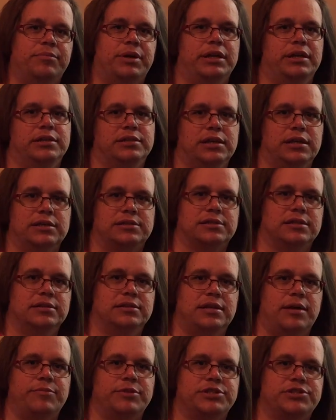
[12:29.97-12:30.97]
but it's a
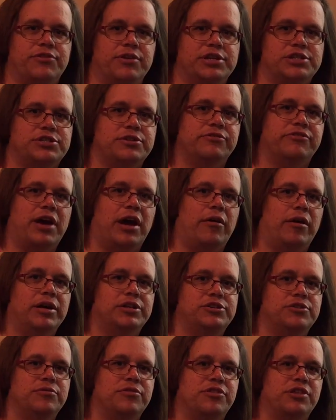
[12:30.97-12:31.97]
demonstration of how I
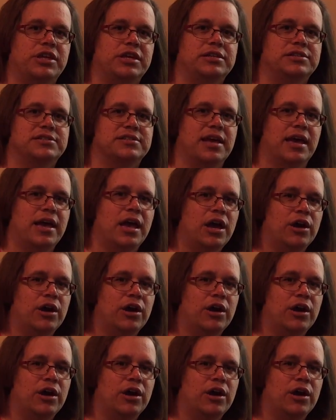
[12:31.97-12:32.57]
do things,